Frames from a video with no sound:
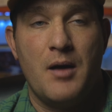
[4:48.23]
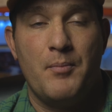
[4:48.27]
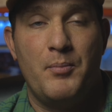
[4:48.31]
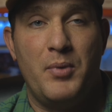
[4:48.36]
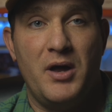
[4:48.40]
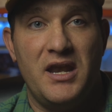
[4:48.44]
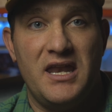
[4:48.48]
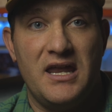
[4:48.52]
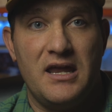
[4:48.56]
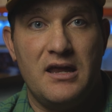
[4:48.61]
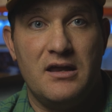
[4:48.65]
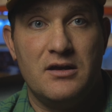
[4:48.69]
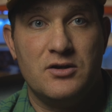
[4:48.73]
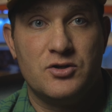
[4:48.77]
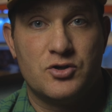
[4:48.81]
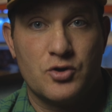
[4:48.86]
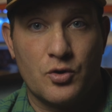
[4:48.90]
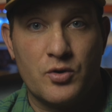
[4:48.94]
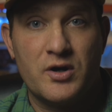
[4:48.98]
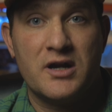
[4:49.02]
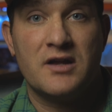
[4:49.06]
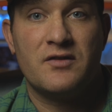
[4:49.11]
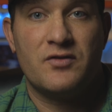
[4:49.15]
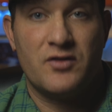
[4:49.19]
But
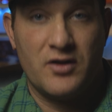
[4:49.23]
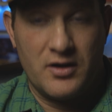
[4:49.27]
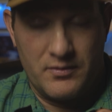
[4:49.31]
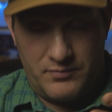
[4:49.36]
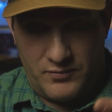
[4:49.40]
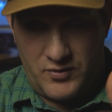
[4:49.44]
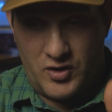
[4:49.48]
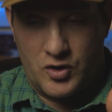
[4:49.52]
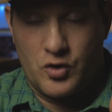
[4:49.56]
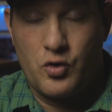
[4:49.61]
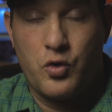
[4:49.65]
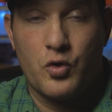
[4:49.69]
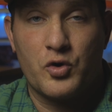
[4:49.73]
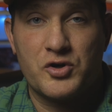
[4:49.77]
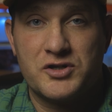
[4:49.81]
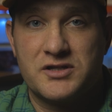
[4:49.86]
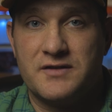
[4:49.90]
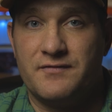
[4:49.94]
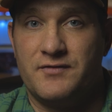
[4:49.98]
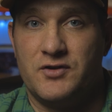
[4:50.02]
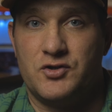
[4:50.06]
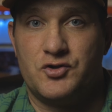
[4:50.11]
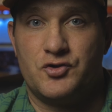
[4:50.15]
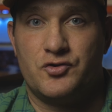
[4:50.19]
during the
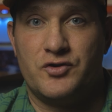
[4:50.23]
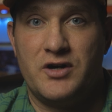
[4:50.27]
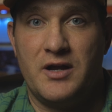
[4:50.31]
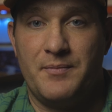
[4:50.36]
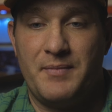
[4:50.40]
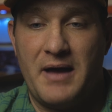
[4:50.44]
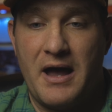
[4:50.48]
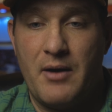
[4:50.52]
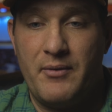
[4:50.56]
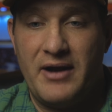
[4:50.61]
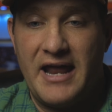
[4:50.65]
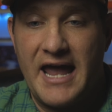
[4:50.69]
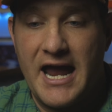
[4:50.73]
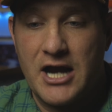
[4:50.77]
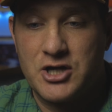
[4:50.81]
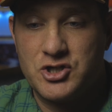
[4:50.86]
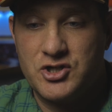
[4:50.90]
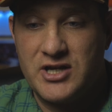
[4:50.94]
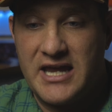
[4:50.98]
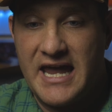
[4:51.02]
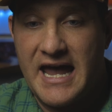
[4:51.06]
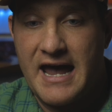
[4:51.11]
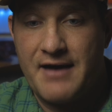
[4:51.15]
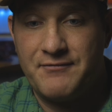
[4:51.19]
course of the trip, I would
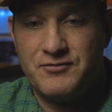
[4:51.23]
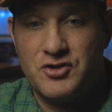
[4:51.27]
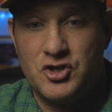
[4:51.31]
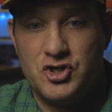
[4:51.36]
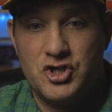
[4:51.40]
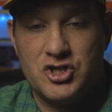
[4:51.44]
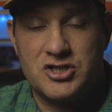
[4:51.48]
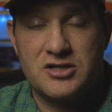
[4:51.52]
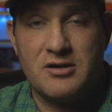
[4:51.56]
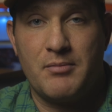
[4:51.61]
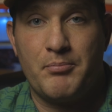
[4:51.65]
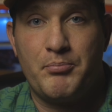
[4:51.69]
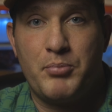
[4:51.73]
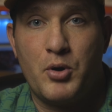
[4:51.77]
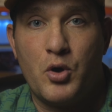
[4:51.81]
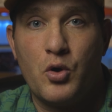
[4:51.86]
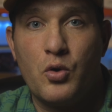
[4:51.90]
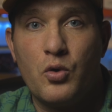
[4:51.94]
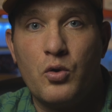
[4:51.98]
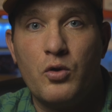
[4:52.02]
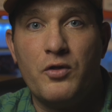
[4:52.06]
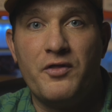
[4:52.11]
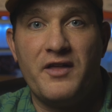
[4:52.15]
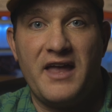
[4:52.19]
actually have to just
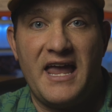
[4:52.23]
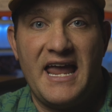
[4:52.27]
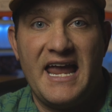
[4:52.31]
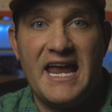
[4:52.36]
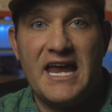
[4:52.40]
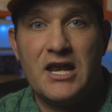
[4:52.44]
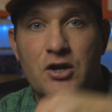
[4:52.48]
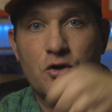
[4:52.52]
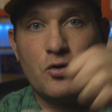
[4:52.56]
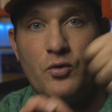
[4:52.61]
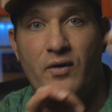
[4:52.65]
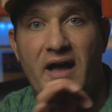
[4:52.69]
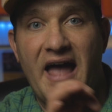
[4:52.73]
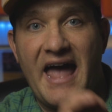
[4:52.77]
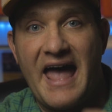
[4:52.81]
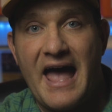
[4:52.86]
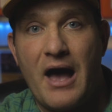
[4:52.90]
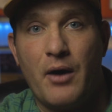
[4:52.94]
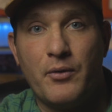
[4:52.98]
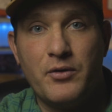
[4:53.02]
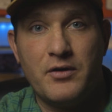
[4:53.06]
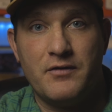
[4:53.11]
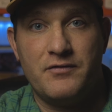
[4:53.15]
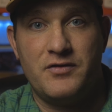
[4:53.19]
pull the handle
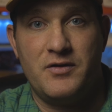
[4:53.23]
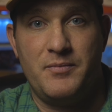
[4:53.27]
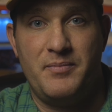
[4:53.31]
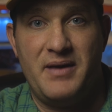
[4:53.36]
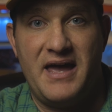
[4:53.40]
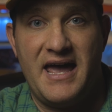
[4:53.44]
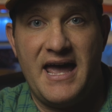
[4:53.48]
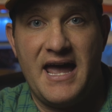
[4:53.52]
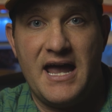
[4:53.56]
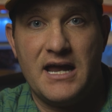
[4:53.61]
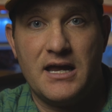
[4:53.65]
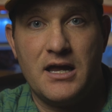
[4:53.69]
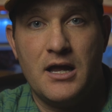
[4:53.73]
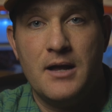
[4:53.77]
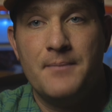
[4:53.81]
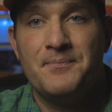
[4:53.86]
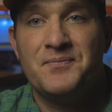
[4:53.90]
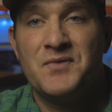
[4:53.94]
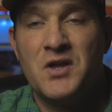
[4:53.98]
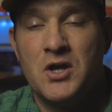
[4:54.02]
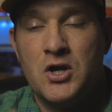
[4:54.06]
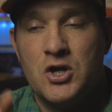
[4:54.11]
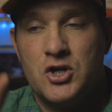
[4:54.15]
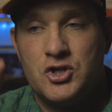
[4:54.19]
out of the bag
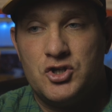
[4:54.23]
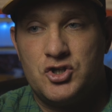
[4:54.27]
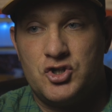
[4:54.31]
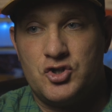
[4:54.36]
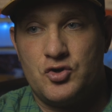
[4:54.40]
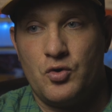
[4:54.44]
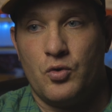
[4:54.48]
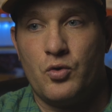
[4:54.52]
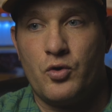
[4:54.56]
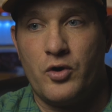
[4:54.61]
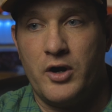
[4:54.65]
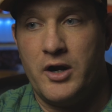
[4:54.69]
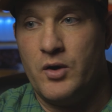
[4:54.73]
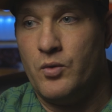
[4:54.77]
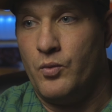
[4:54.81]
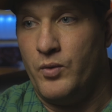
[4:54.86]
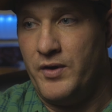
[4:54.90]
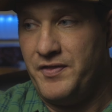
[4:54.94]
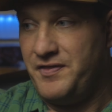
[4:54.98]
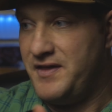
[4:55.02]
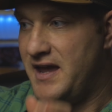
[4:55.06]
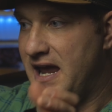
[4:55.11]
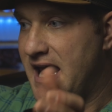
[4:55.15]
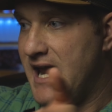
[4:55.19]
store it
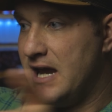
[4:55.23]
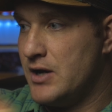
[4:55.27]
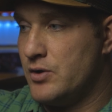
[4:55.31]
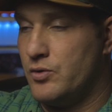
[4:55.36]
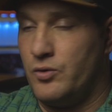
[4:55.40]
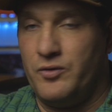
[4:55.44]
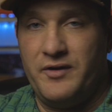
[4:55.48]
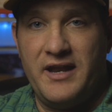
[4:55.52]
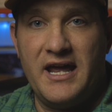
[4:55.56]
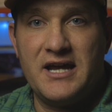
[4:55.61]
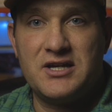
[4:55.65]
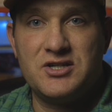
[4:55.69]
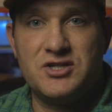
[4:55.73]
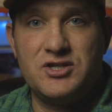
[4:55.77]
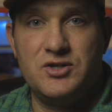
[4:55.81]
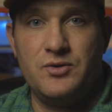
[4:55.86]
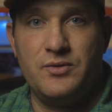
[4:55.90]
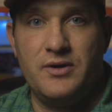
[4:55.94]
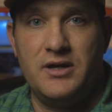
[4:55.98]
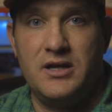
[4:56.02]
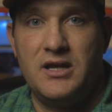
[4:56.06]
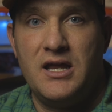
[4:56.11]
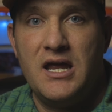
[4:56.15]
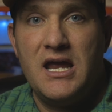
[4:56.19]
with the handle next
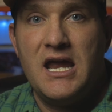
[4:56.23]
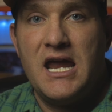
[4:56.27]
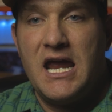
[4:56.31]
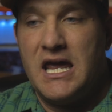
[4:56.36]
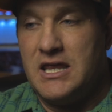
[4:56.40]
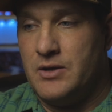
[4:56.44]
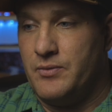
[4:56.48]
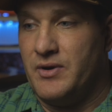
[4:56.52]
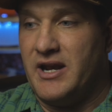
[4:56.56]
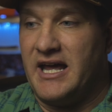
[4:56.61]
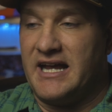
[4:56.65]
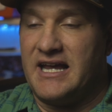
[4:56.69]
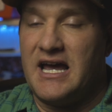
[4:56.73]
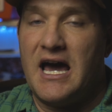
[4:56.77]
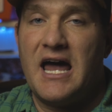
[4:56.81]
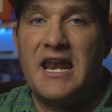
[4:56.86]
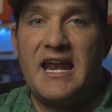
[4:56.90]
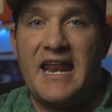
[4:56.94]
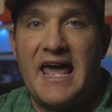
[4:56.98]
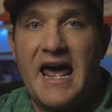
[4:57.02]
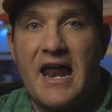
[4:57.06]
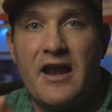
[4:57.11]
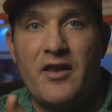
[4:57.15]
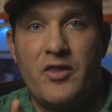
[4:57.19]
to it, and then when I got
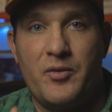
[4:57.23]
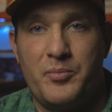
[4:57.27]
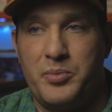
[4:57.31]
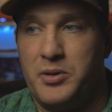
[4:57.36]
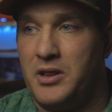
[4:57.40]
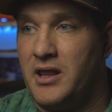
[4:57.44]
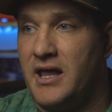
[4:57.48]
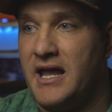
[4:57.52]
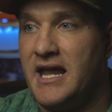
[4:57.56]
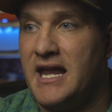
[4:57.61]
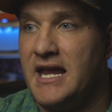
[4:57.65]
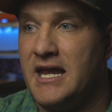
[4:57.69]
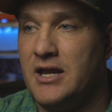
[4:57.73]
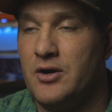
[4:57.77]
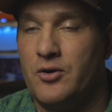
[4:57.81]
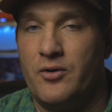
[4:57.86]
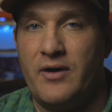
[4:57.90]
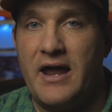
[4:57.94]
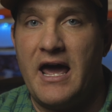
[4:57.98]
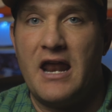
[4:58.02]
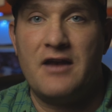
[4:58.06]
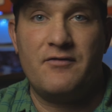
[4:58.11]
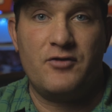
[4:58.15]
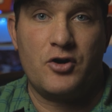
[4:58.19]
it out of the plane
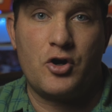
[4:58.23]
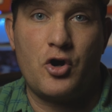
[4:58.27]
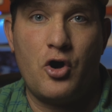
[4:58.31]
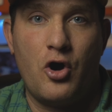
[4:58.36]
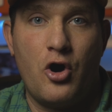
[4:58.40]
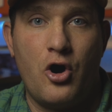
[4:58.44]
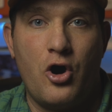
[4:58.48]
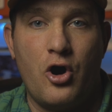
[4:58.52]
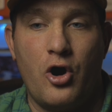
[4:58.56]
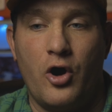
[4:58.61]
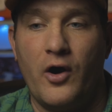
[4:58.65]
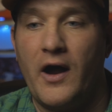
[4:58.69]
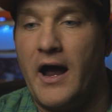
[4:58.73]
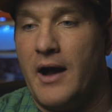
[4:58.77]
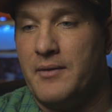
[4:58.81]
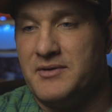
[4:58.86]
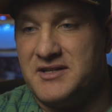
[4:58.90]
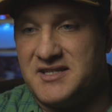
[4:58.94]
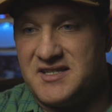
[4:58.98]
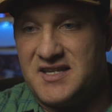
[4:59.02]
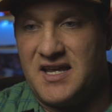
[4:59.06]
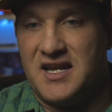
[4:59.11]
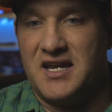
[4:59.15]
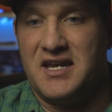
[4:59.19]
or out of a car, I
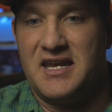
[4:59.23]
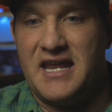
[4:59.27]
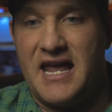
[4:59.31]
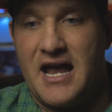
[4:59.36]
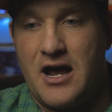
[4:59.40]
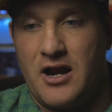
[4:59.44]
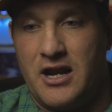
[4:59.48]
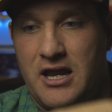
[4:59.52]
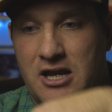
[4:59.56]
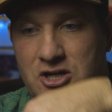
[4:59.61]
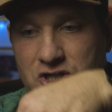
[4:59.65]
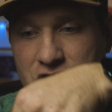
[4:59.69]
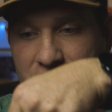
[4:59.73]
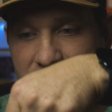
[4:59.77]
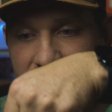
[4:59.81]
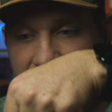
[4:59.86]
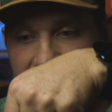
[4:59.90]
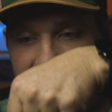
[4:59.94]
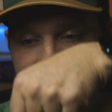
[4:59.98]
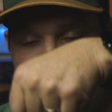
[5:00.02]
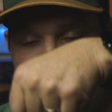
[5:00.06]
would set it down and just like